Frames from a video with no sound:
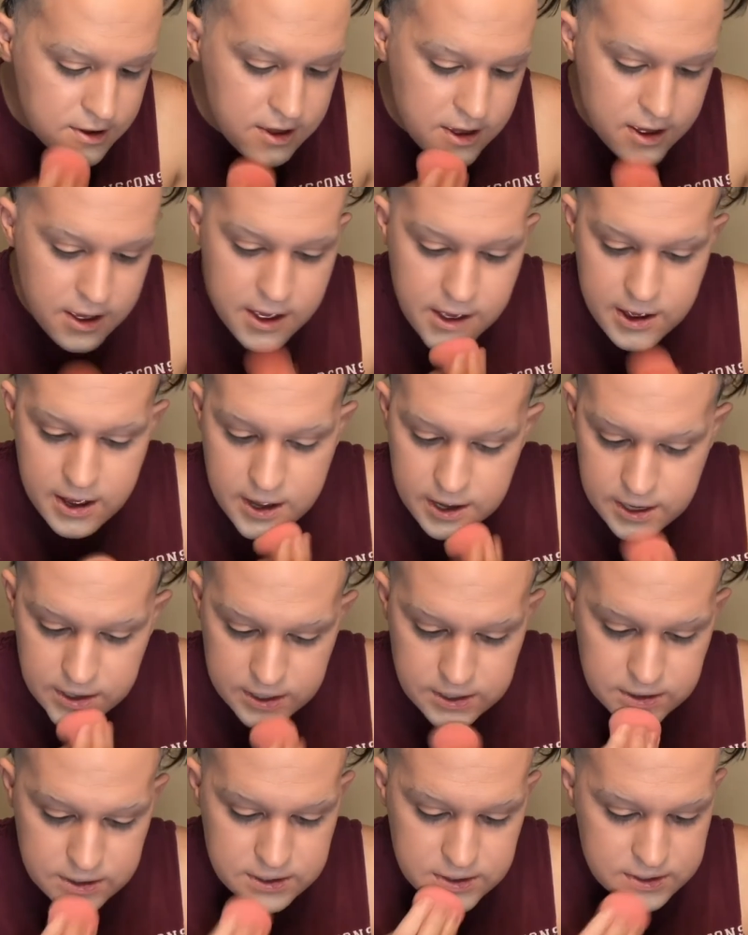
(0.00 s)

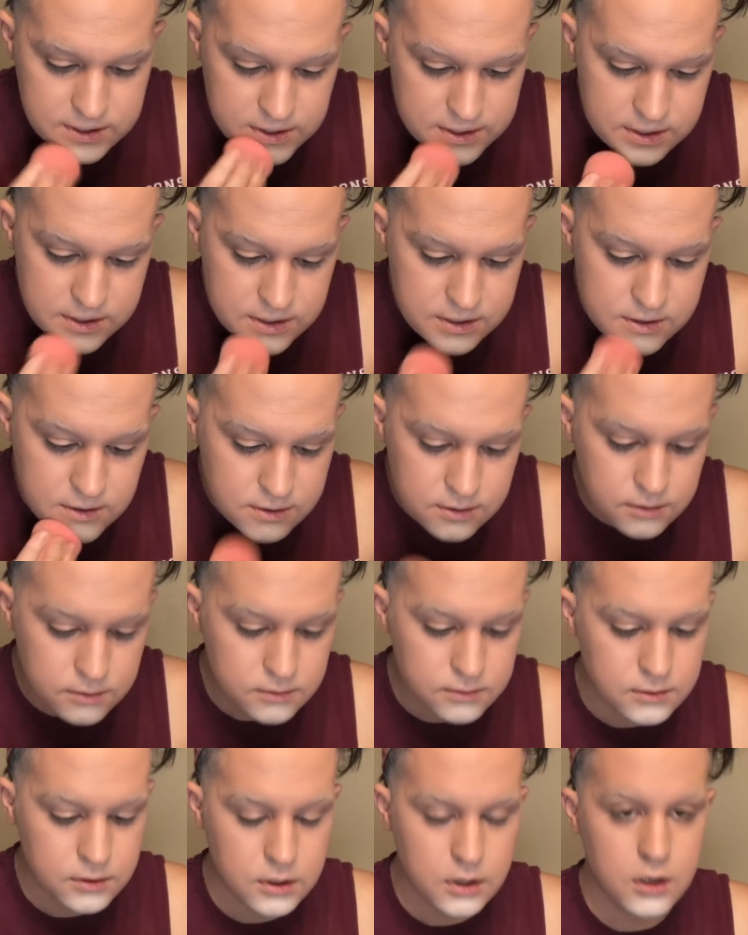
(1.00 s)
as,
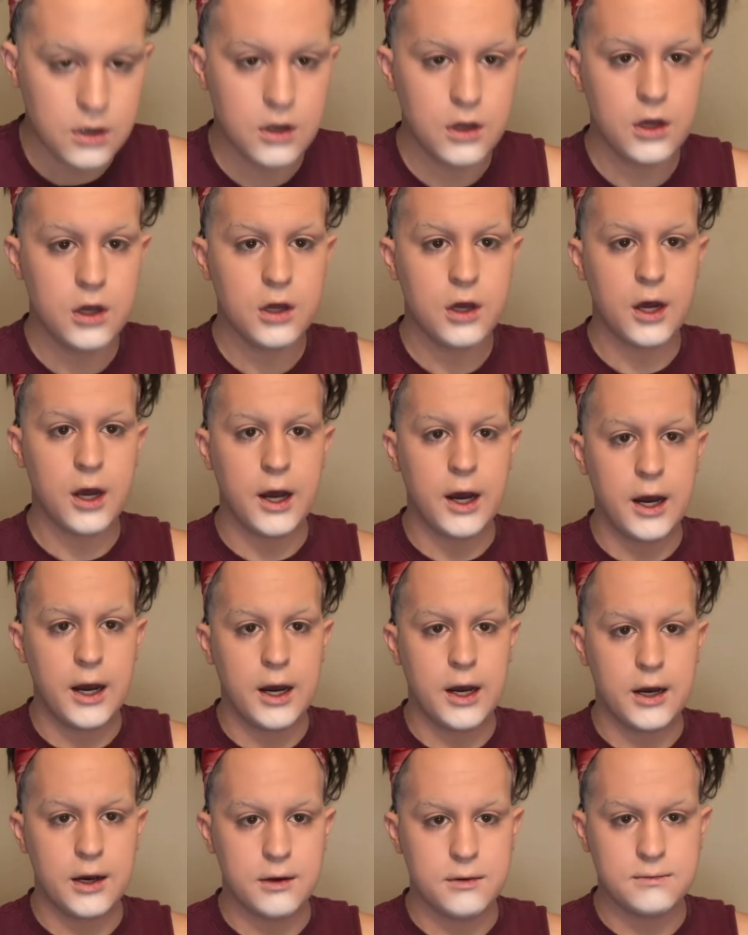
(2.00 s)

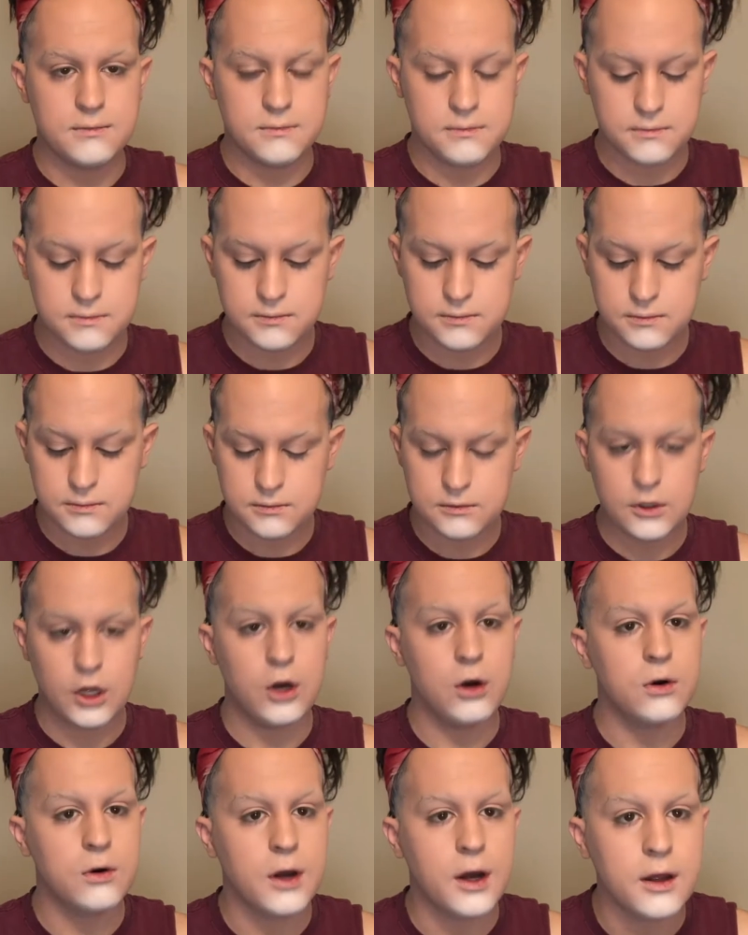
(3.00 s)
oh
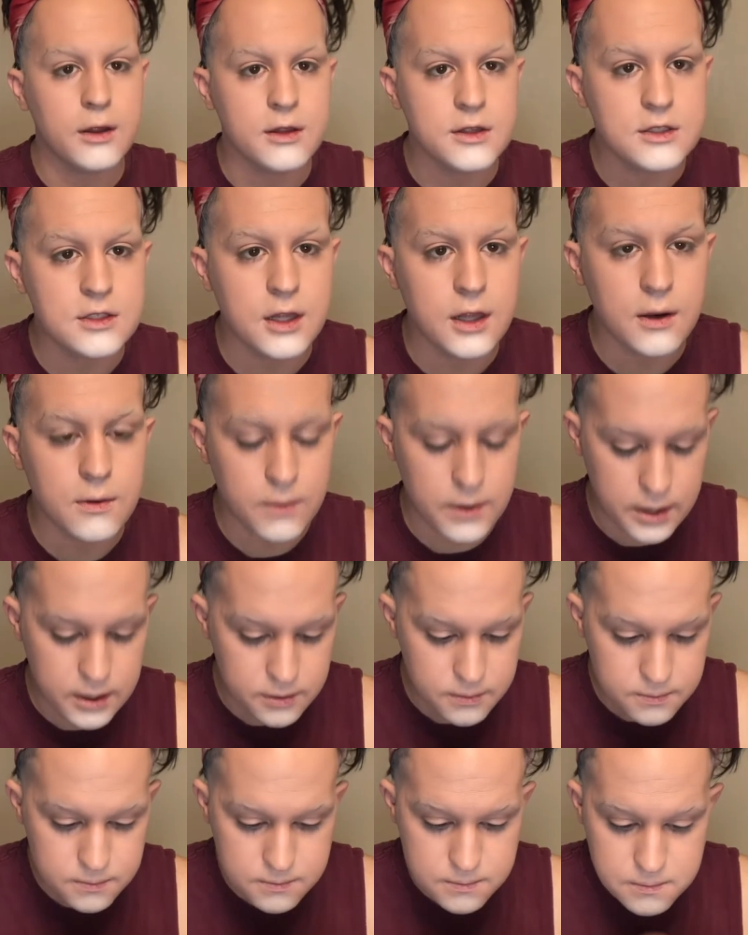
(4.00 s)
god, that's a lot of white.
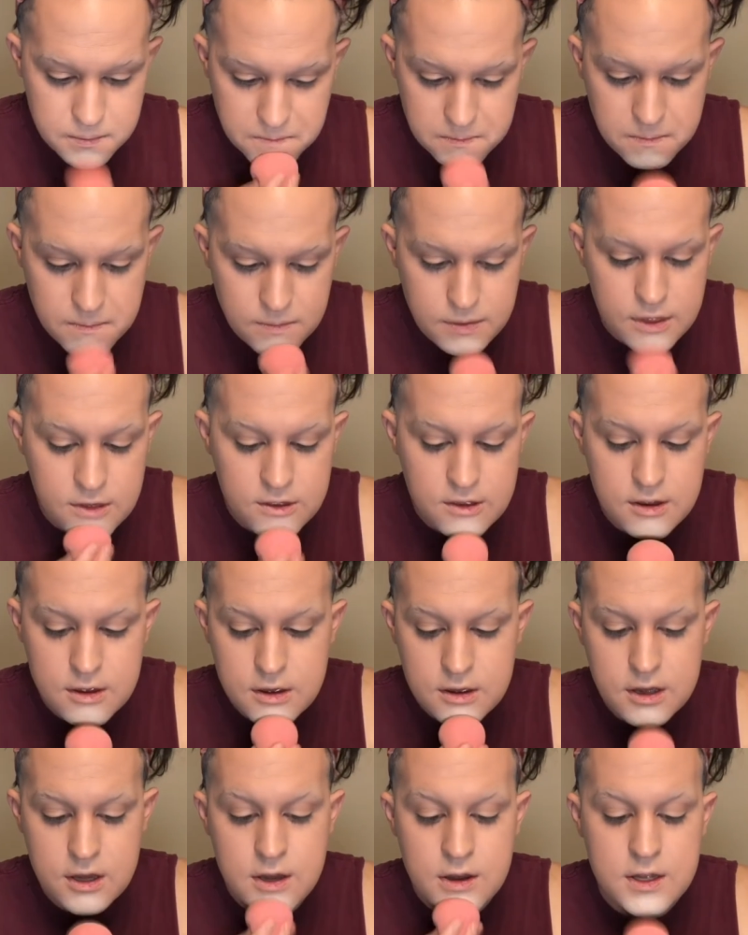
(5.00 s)

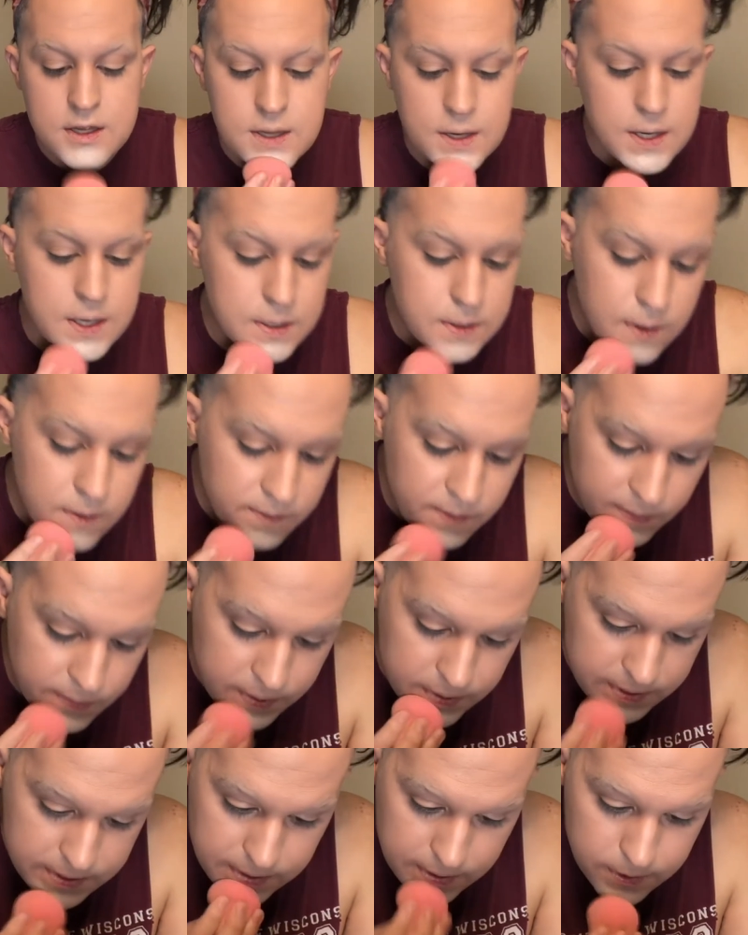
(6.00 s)
So it's my
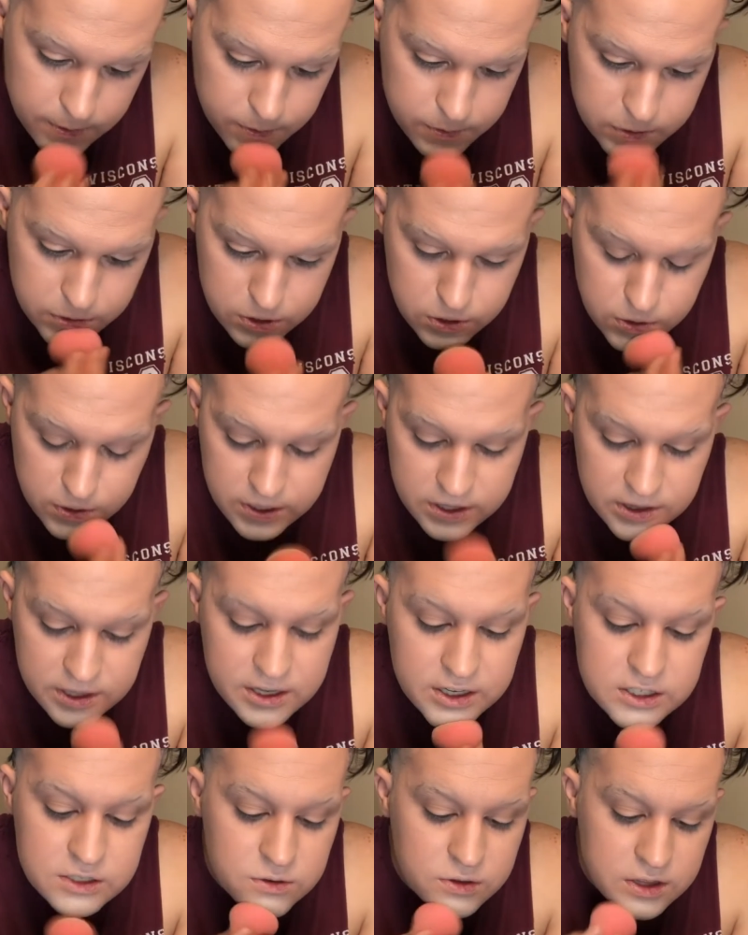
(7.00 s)
first time doing
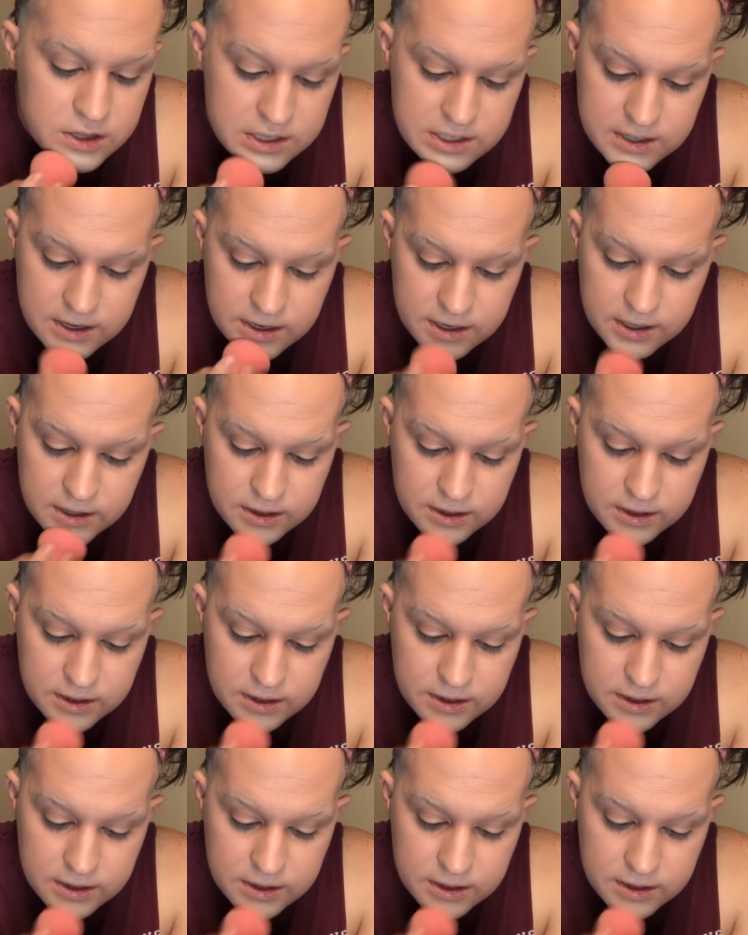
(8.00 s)
this with this kind of